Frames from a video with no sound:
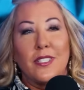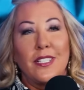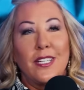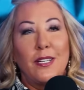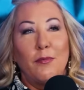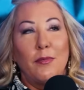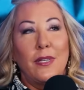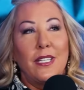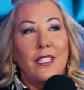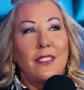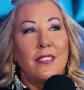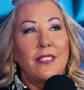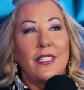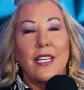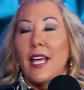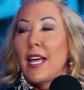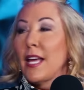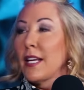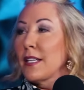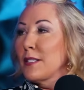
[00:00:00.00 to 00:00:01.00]
send me
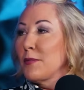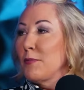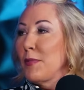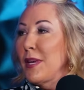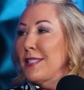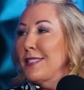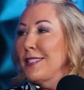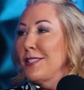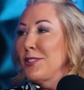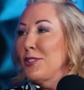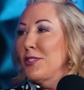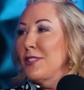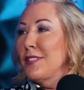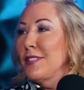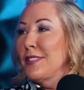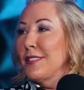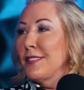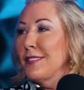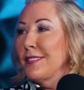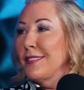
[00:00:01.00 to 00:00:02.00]
text
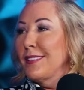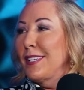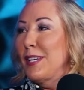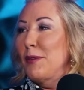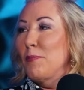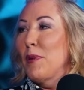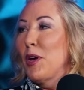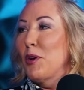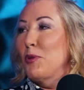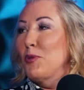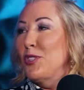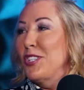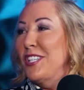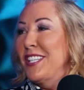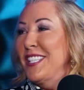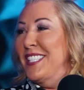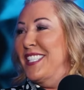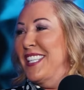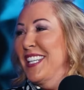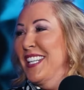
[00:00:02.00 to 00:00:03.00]
messages,
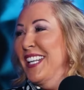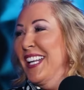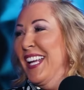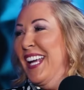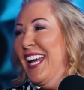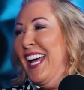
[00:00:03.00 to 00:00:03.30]
emojis.